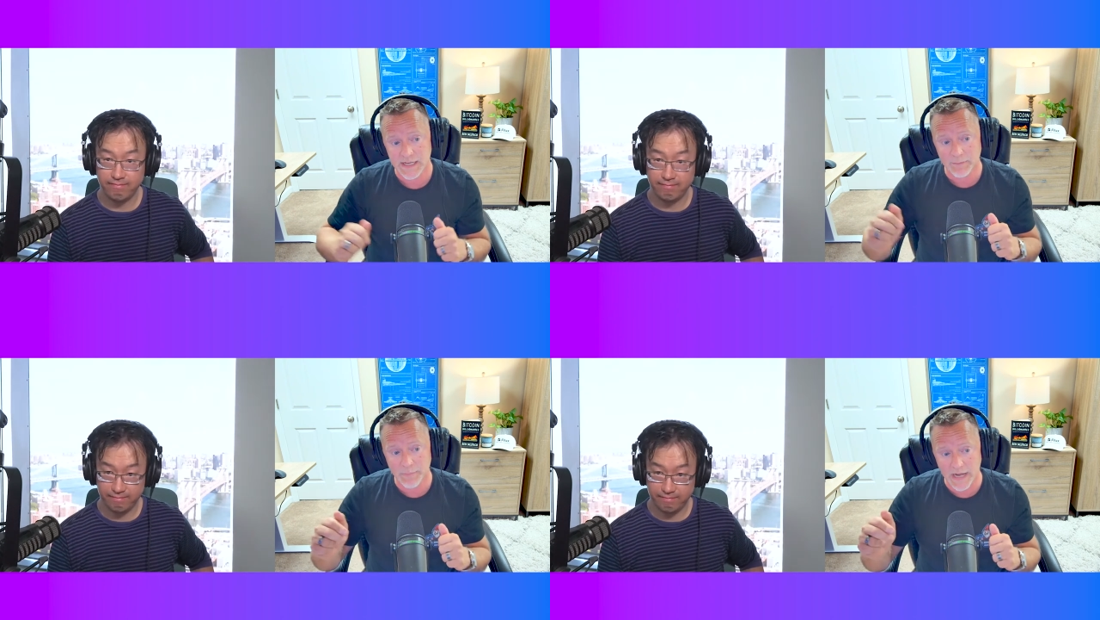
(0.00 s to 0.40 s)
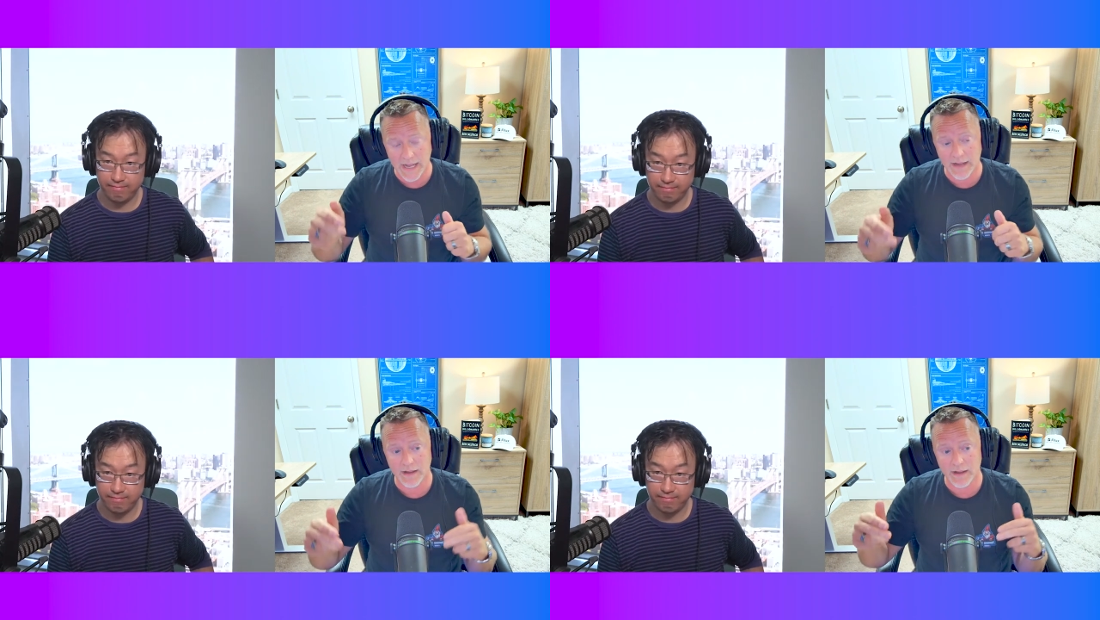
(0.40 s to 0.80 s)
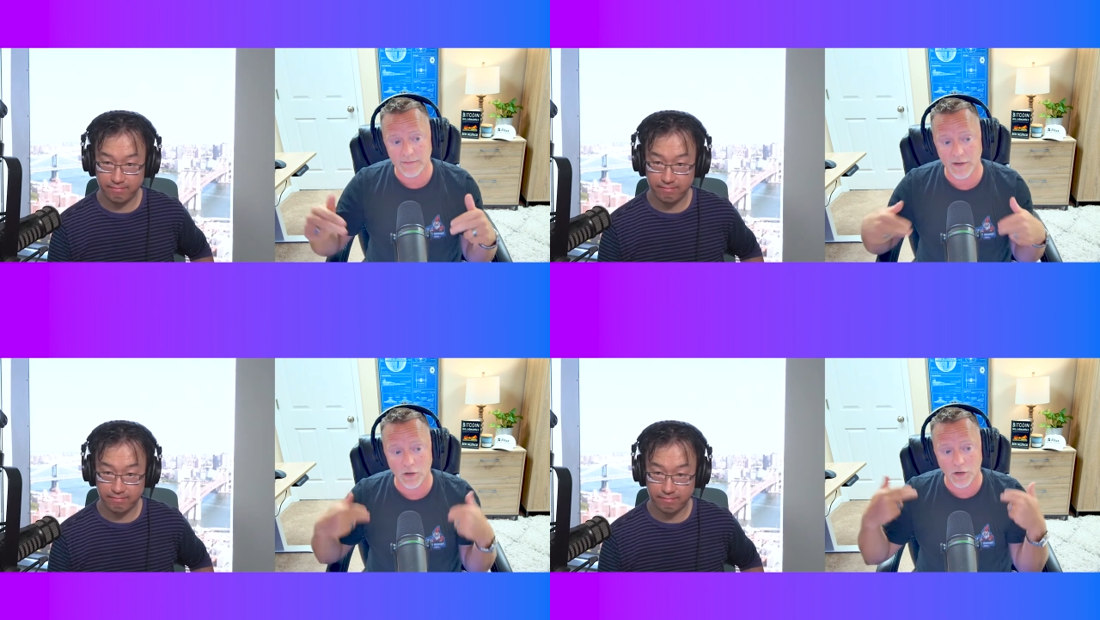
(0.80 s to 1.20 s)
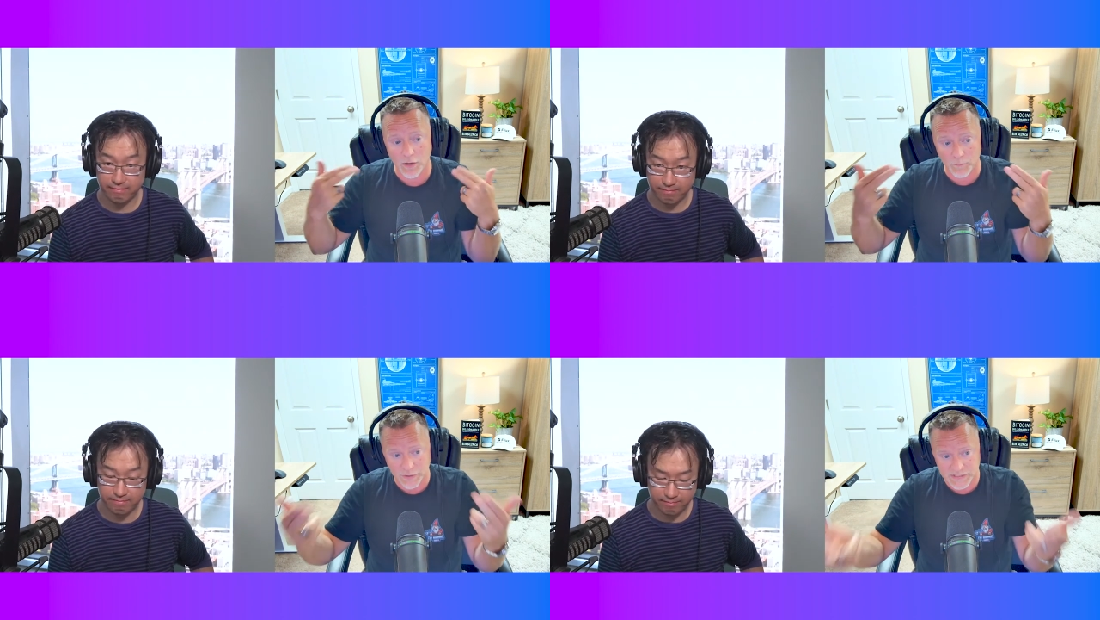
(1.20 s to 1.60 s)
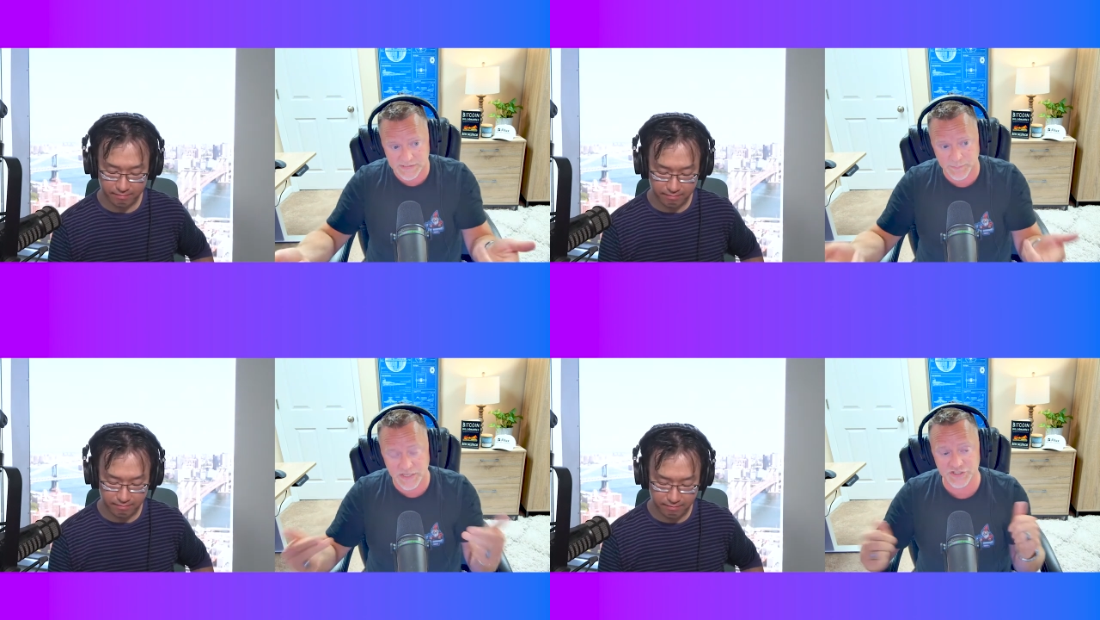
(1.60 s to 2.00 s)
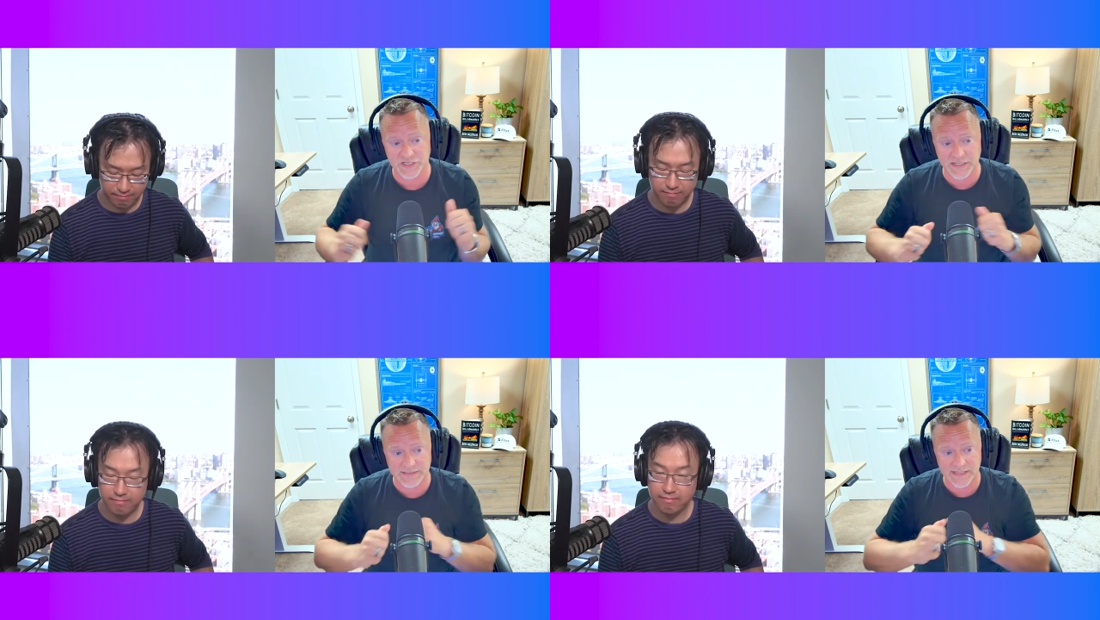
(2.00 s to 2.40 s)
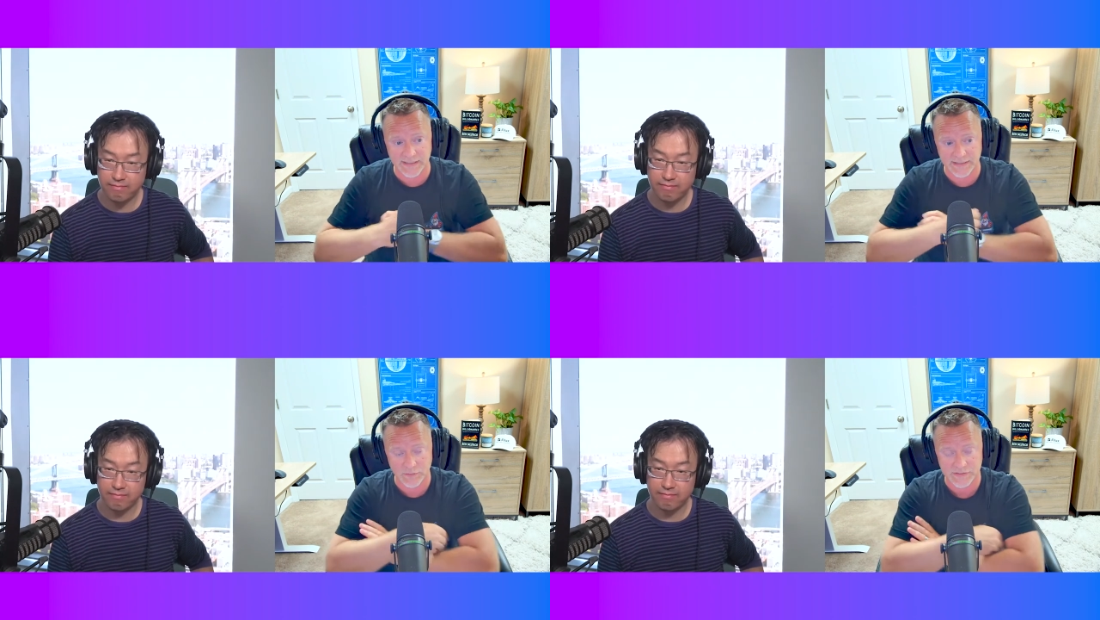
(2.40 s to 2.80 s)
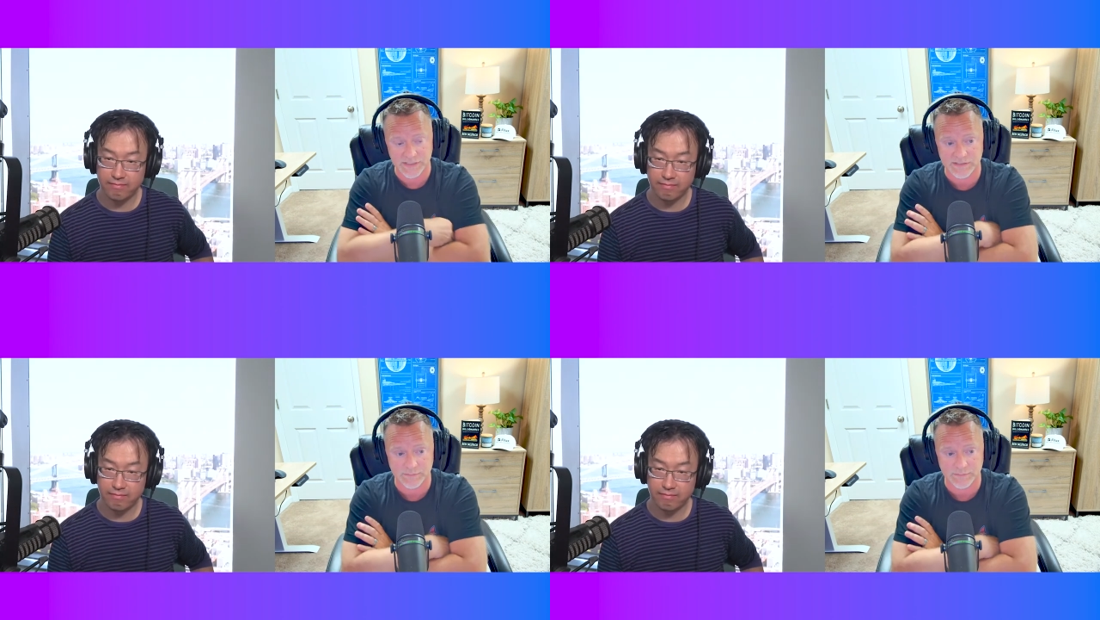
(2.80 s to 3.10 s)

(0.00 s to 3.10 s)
Speaker 1: by their participation in said ecosystem.